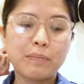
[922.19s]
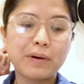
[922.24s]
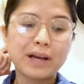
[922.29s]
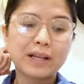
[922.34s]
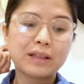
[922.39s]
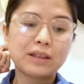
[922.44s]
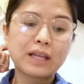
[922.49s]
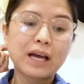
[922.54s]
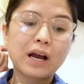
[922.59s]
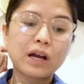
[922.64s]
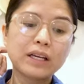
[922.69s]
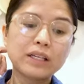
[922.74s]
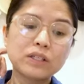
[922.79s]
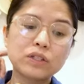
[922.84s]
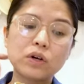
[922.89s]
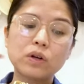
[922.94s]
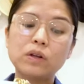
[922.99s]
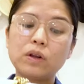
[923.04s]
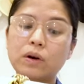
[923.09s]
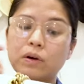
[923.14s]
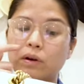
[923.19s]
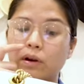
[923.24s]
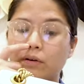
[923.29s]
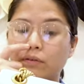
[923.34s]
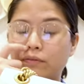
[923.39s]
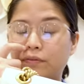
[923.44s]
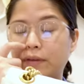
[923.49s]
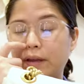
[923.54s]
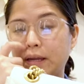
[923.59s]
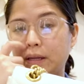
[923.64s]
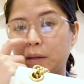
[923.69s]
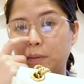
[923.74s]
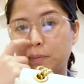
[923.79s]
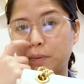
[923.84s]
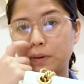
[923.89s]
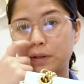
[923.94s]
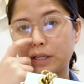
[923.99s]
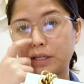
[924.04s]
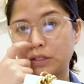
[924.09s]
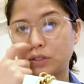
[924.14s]
but that is no longer
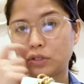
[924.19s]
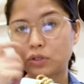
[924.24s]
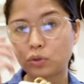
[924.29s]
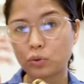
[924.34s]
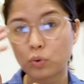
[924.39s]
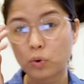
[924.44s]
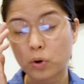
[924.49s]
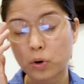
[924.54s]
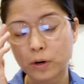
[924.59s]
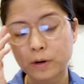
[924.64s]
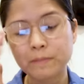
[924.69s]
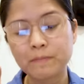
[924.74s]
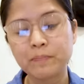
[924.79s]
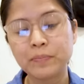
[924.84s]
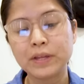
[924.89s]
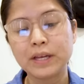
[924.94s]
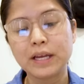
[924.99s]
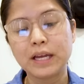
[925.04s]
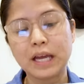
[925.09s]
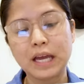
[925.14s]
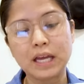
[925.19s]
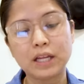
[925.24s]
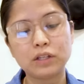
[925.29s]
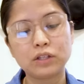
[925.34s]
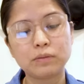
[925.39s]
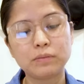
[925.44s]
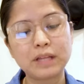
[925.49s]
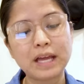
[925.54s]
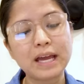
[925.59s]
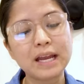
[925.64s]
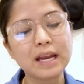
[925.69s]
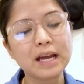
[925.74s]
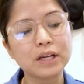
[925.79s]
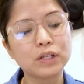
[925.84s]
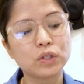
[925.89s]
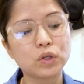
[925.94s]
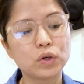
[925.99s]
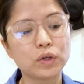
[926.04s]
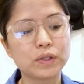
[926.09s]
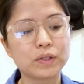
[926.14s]
available in store. And then I
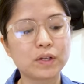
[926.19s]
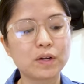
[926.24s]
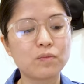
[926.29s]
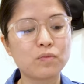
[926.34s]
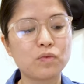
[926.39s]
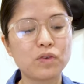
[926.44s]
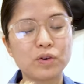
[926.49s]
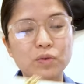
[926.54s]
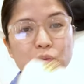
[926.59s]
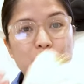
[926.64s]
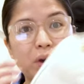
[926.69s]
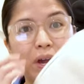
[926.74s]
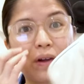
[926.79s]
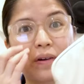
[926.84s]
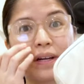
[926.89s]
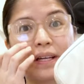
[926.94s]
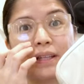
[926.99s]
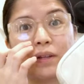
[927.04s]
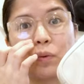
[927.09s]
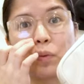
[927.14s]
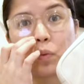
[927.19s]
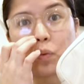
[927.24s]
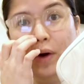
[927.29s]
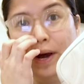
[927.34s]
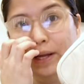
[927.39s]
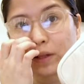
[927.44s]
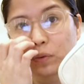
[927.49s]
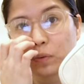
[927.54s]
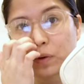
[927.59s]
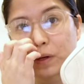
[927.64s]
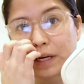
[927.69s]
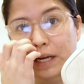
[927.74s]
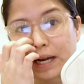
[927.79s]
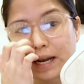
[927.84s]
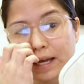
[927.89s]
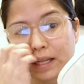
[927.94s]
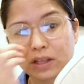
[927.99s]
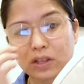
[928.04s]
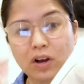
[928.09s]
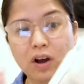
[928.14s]
saw someone wearing the white one and
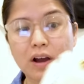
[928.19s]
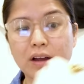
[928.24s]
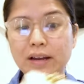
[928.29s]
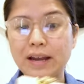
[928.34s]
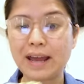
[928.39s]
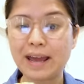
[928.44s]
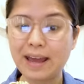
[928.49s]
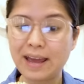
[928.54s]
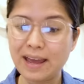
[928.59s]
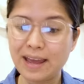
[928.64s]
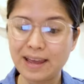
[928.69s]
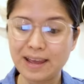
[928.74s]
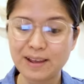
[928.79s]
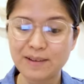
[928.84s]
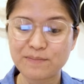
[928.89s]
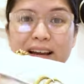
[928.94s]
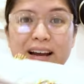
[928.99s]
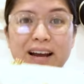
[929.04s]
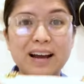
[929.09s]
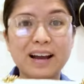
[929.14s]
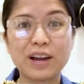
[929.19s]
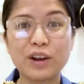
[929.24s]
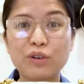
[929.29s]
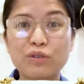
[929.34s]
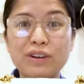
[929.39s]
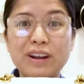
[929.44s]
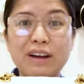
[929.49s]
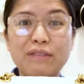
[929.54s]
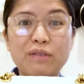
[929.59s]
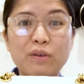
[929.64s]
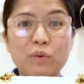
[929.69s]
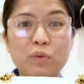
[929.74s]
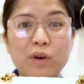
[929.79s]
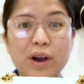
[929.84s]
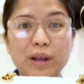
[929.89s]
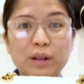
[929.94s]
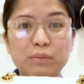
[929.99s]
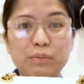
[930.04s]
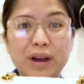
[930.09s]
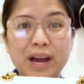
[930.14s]
I thought, hey, I don't have a
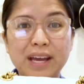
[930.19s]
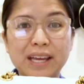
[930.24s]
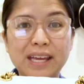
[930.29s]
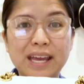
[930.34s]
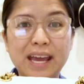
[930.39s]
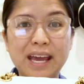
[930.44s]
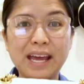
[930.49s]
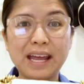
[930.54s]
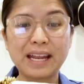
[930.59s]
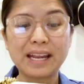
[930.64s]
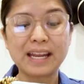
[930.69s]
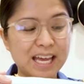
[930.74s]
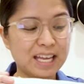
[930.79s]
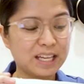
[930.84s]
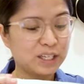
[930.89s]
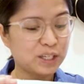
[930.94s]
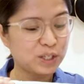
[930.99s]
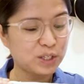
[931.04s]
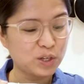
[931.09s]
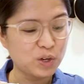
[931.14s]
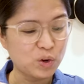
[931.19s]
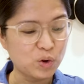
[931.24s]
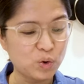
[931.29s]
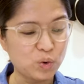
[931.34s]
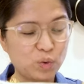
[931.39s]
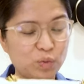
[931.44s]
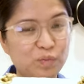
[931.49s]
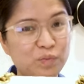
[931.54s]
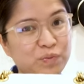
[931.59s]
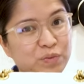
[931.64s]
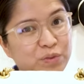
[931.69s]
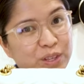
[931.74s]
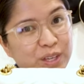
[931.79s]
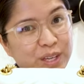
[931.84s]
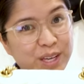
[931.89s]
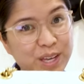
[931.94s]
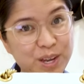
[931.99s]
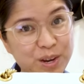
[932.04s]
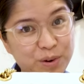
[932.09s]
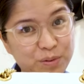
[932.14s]
white bag yet. And so
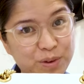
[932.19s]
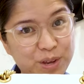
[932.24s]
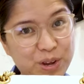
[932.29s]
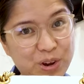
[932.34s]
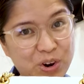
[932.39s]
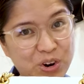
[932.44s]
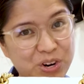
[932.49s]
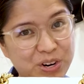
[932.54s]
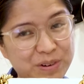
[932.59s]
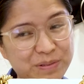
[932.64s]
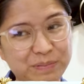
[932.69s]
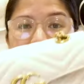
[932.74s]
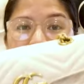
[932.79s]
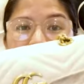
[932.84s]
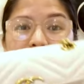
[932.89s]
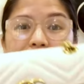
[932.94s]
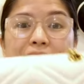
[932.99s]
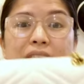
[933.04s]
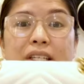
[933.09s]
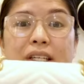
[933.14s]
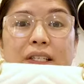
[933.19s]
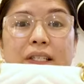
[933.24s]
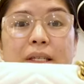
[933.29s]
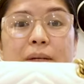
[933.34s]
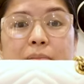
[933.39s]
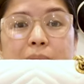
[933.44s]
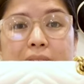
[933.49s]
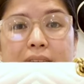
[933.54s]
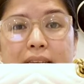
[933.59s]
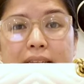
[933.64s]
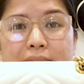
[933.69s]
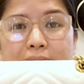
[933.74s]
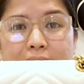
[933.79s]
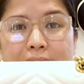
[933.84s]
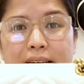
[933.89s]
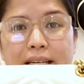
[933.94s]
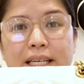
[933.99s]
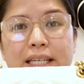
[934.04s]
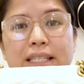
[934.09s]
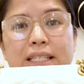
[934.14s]
here we are. So this is the mini
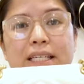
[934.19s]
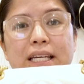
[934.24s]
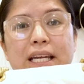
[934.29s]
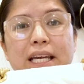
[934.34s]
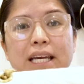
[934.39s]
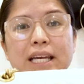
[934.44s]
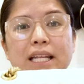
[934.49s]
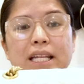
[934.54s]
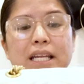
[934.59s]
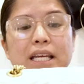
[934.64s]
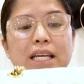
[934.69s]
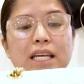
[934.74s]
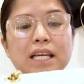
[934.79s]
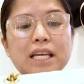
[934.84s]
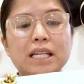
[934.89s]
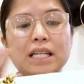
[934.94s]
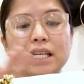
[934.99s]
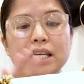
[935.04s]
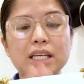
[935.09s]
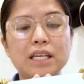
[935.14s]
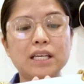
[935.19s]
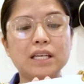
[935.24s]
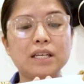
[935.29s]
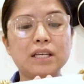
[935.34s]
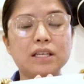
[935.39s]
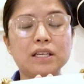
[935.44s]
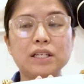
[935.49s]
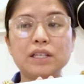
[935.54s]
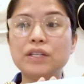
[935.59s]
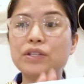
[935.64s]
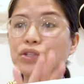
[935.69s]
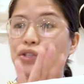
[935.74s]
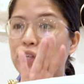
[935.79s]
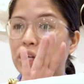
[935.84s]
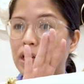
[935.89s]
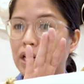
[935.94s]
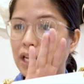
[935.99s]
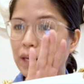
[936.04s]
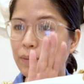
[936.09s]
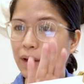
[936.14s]
size and it is,
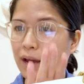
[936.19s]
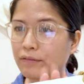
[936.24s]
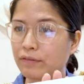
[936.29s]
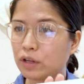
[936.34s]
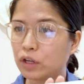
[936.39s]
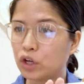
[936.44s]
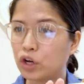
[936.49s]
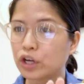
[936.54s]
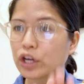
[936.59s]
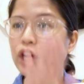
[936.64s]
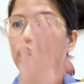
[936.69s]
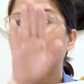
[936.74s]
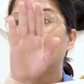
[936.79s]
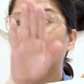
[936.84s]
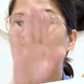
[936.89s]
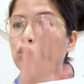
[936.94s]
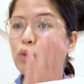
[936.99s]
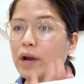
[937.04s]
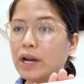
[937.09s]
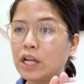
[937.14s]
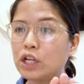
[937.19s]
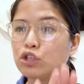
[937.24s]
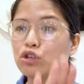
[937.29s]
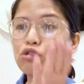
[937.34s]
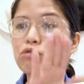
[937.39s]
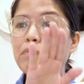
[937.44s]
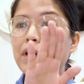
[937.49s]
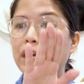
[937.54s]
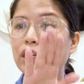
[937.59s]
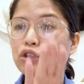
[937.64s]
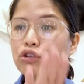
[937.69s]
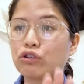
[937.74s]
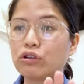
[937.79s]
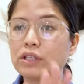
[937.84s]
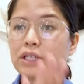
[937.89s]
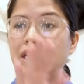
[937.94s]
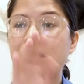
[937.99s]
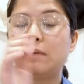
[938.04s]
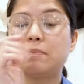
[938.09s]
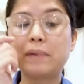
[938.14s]
let me have a look, 22 by
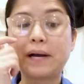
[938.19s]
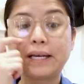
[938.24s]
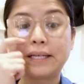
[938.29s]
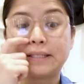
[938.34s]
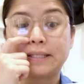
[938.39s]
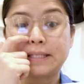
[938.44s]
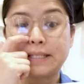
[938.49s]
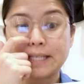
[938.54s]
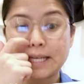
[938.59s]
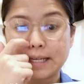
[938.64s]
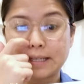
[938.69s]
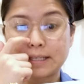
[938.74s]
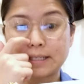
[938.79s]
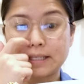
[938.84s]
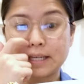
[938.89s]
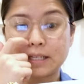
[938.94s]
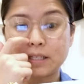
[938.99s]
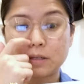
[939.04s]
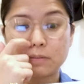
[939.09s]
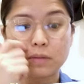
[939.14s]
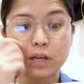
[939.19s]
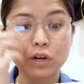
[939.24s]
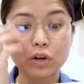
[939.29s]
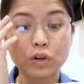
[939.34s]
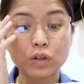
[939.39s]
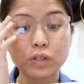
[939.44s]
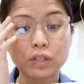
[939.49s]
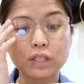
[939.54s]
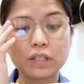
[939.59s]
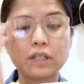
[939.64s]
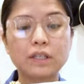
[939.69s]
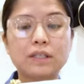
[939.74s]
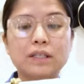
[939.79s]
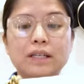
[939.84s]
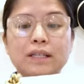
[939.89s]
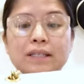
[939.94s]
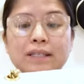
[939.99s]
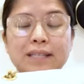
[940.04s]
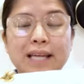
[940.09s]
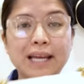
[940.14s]
13 by 6 centimeters. This is
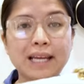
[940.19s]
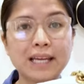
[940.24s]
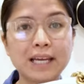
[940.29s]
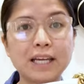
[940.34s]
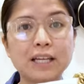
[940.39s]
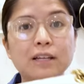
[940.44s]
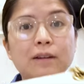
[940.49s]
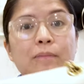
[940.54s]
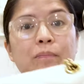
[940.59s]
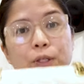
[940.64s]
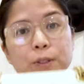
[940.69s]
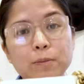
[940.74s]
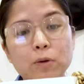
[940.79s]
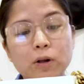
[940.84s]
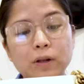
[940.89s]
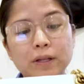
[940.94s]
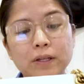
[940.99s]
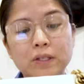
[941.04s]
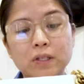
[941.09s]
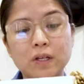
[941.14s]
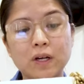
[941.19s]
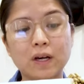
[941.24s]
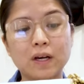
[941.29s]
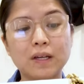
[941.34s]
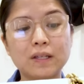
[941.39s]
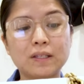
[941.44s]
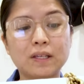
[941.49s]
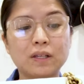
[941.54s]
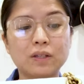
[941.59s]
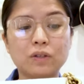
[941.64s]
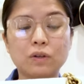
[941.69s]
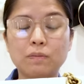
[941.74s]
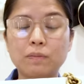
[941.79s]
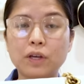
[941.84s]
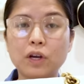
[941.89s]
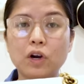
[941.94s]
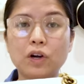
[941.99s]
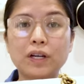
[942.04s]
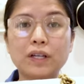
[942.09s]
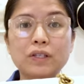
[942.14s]
the second smallest size. And to
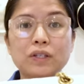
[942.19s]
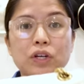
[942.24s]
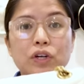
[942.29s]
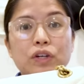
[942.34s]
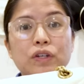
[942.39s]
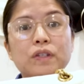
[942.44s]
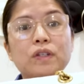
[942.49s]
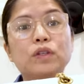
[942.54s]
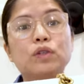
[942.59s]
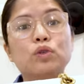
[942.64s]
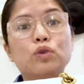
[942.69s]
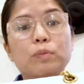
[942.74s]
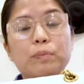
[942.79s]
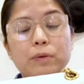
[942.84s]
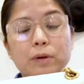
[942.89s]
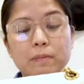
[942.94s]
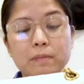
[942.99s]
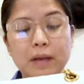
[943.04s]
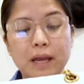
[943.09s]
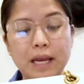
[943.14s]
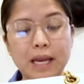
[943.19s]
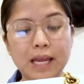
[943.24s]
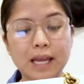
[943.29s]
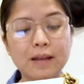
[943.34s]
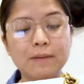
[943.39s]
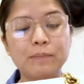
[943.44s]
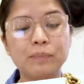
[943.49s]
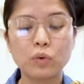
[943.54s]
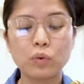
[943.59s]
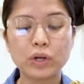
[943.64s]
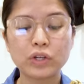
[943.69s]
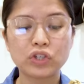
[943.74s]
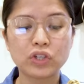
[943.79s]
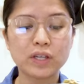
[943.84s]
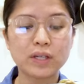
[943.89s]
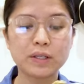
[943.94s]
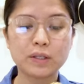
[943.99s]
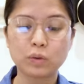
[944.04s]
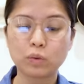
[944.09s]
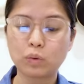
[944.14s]
be honest, there is a super mini, which
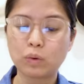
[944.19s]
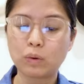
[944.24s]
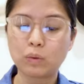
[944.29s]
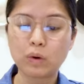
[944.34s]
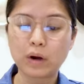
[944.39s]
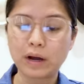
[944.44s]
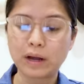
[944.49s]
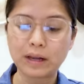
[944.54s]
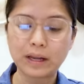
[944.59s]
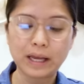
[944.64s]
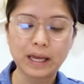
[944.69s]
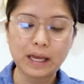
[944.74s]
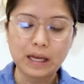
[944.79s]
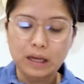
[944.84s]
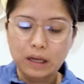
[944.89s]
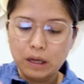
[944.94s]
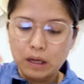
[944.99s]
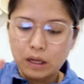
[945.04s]
is what, like